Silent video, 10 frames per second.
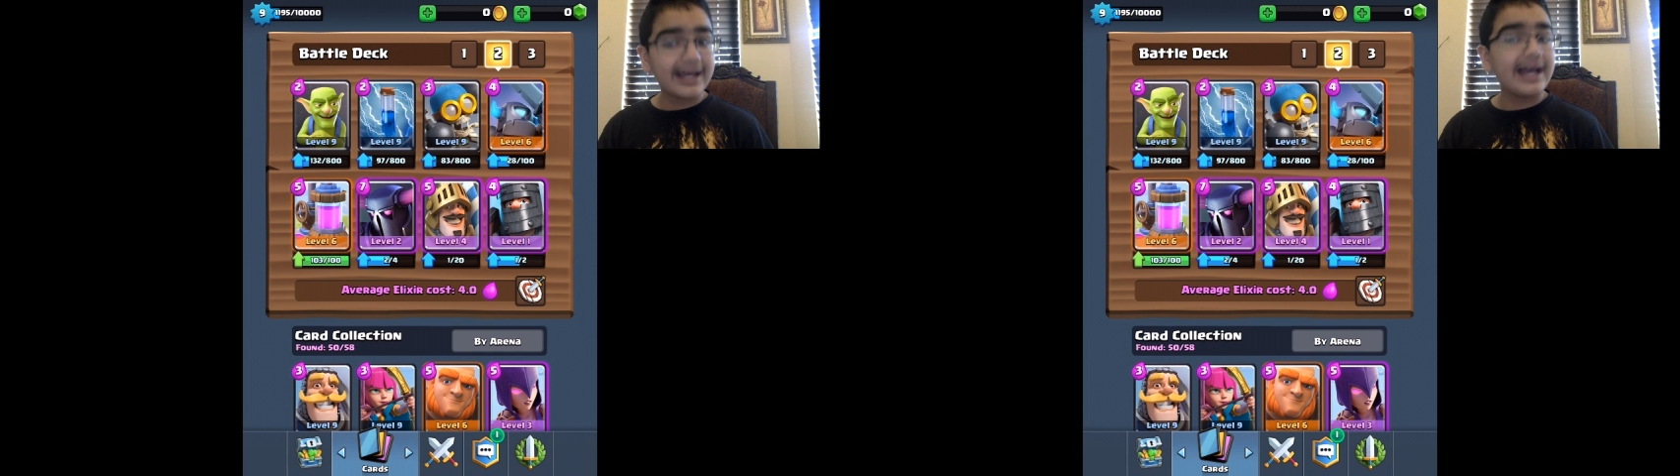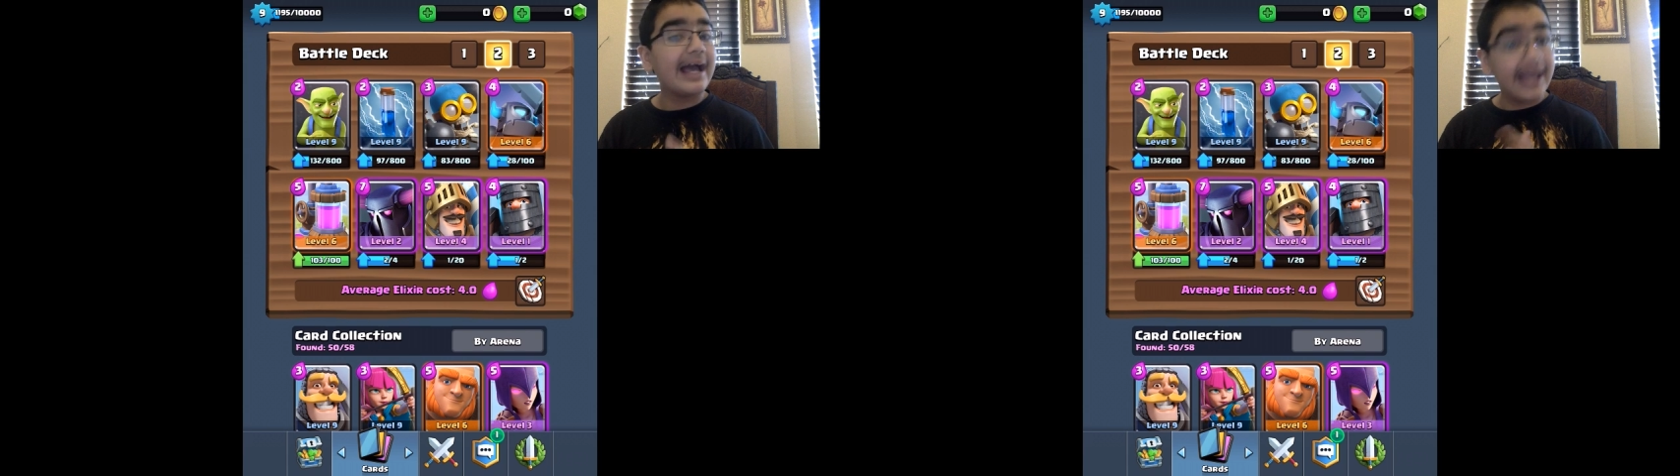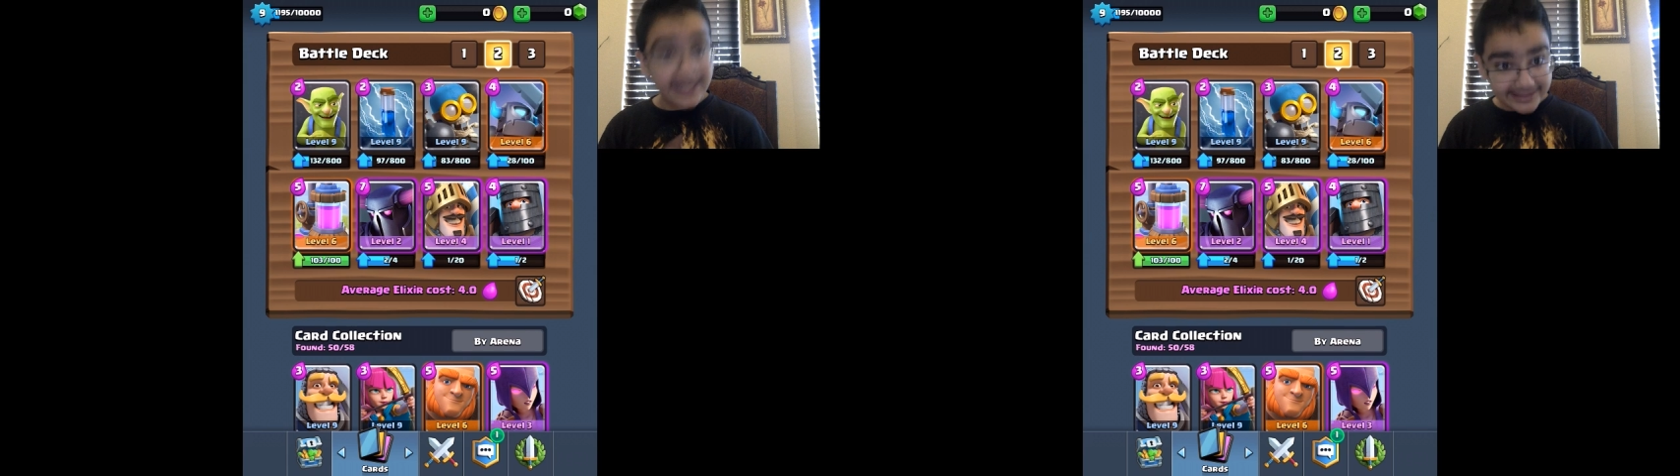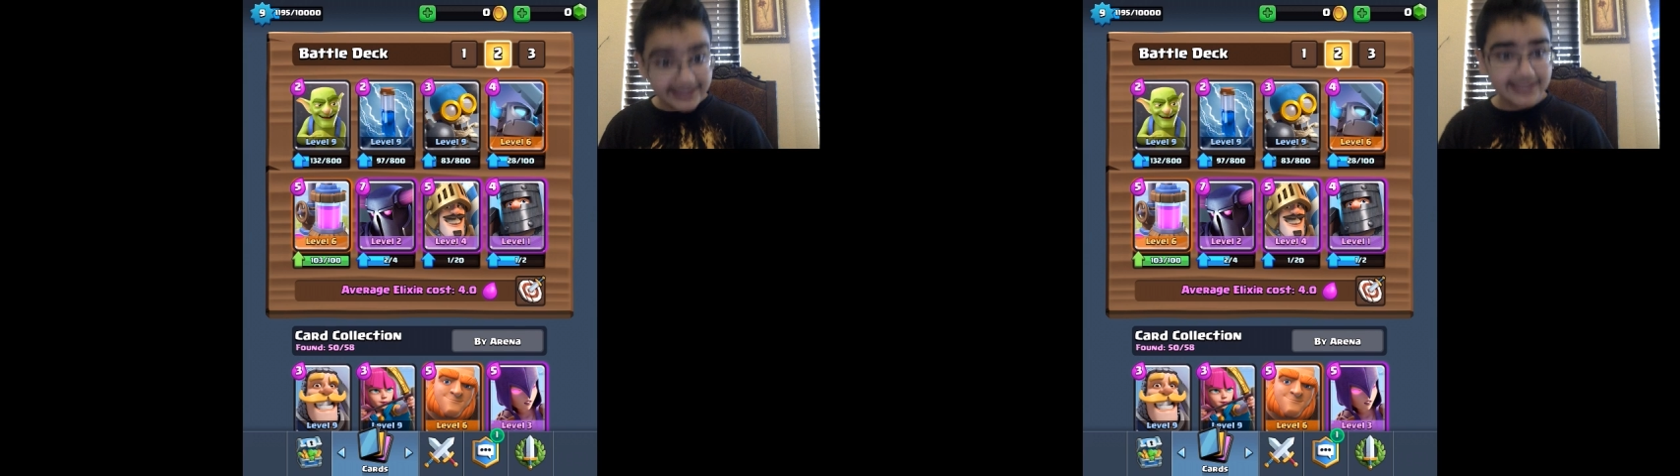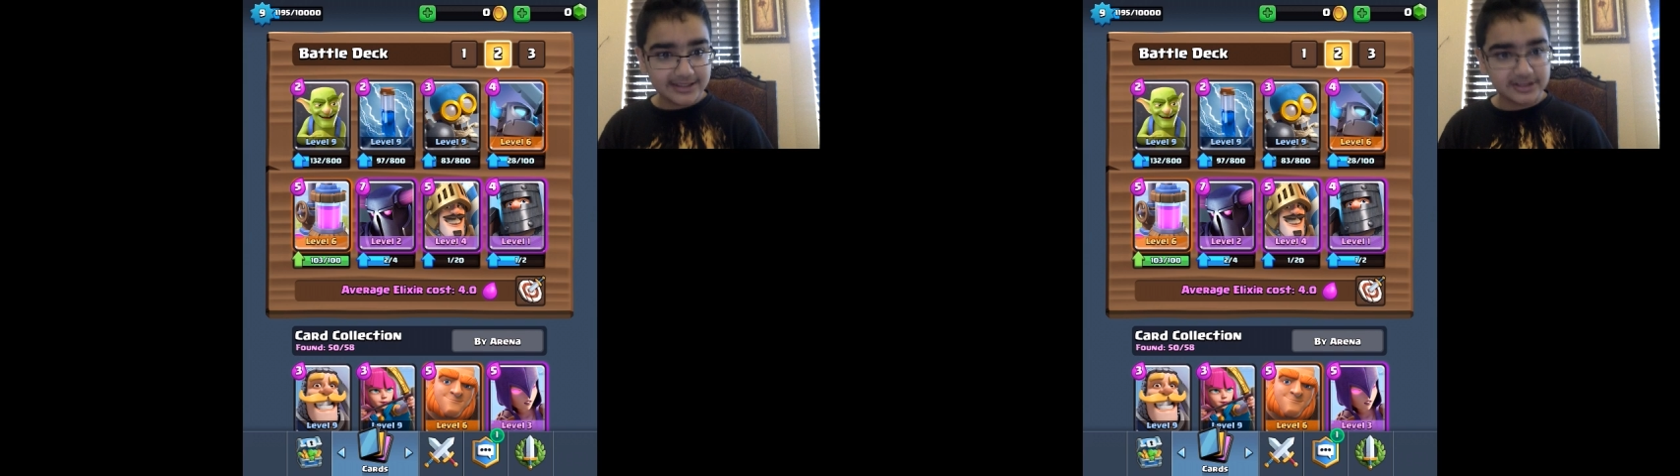I had the
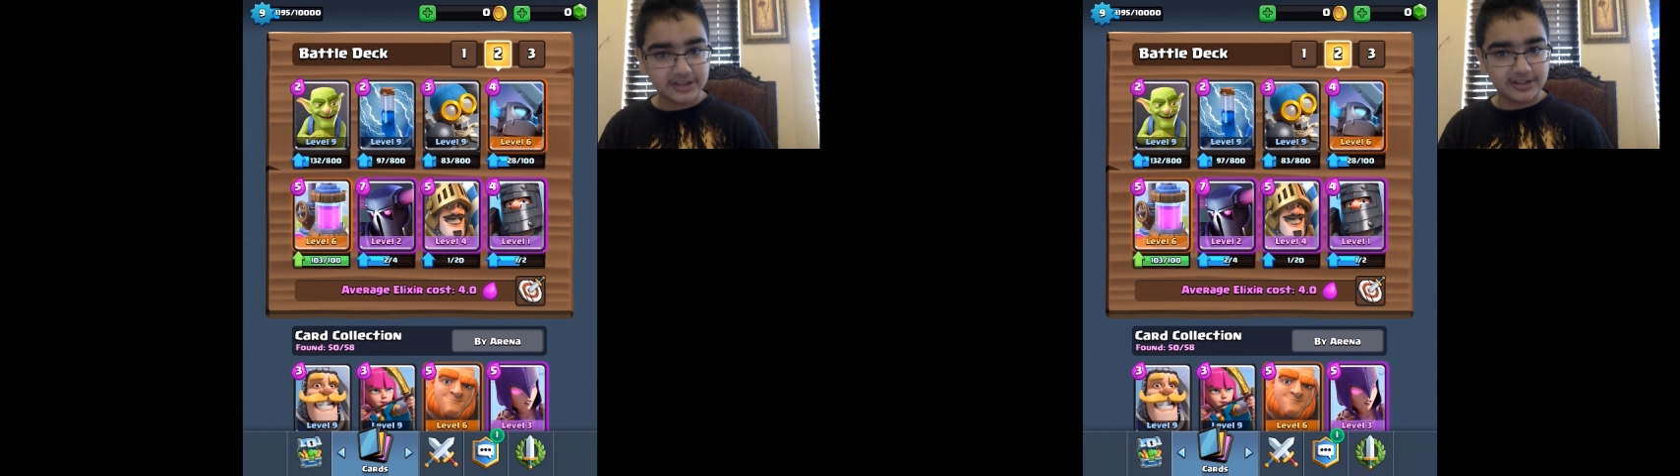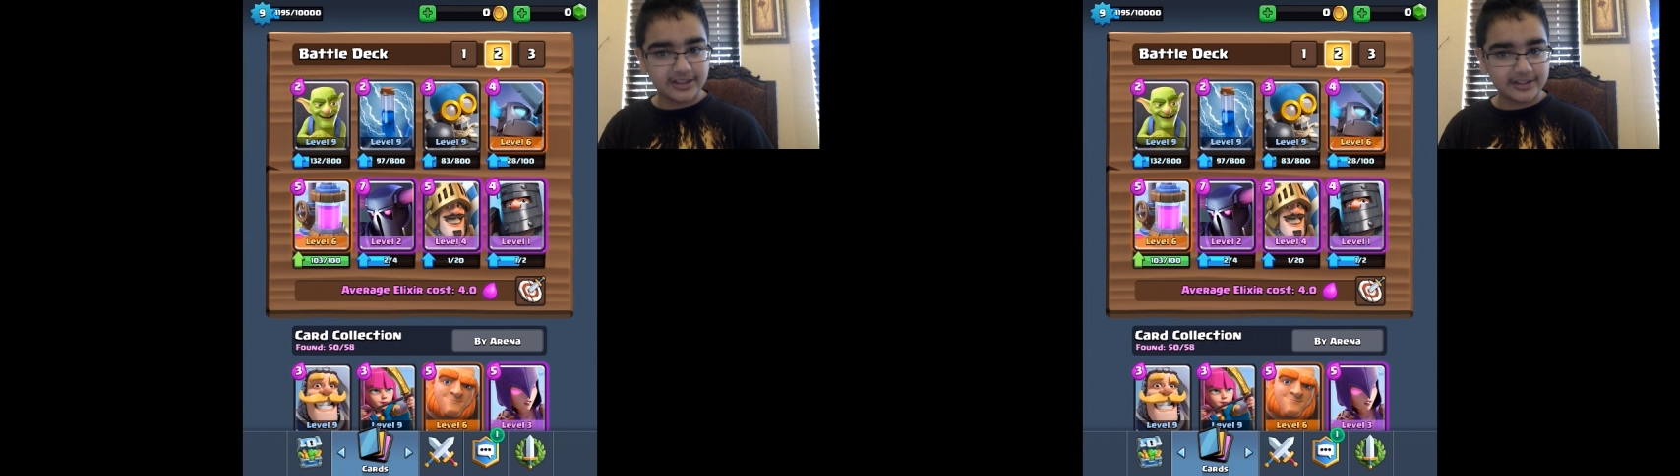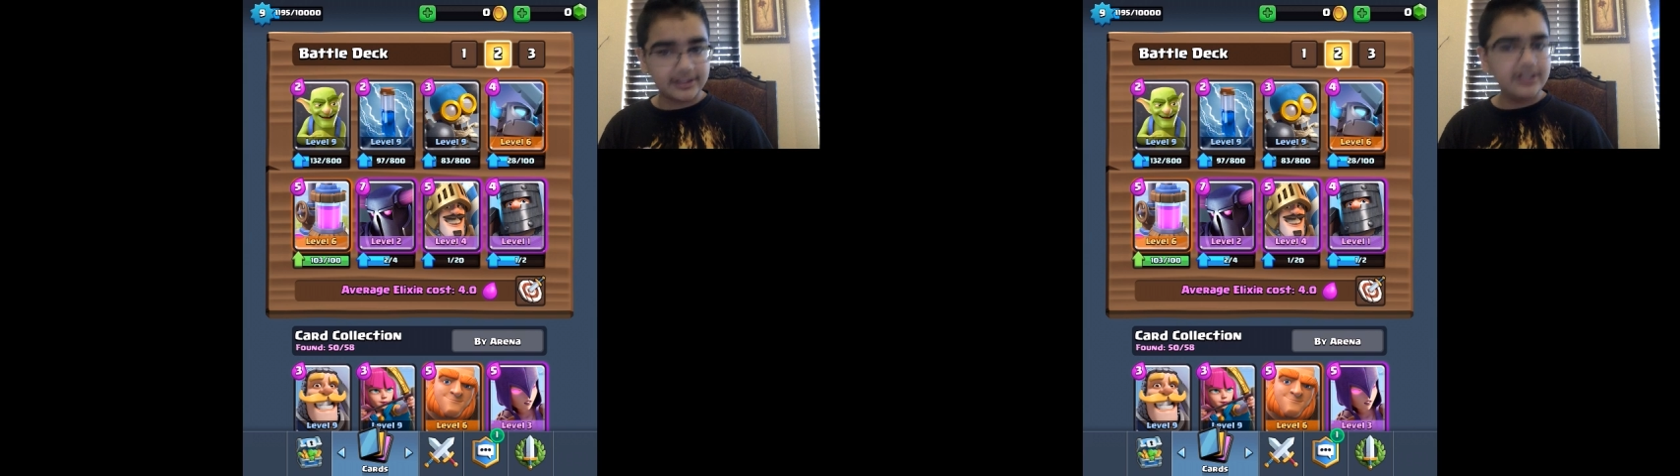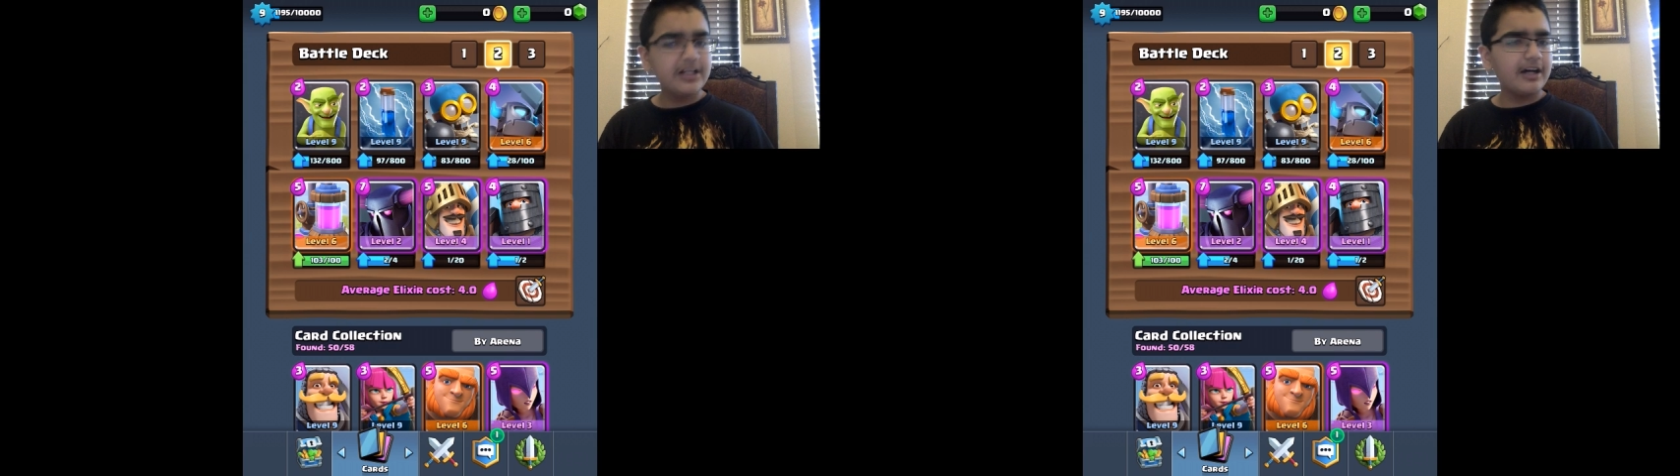Electric Collector,